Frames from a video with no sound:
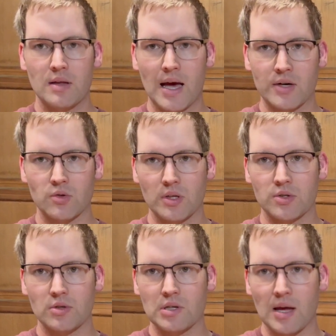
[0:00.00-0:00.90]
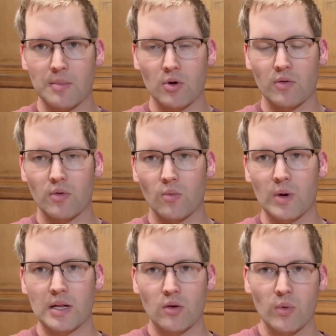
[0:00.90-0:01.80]
the actual internal diameter of the
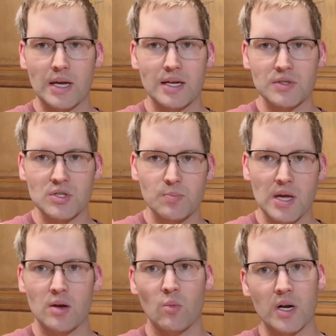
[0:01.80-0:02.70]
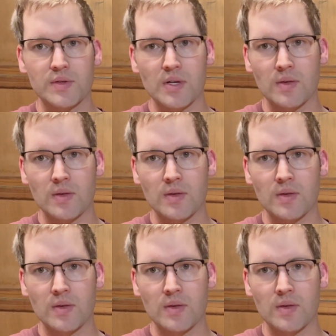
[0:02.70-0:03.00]
ring. The ring can spin when it's in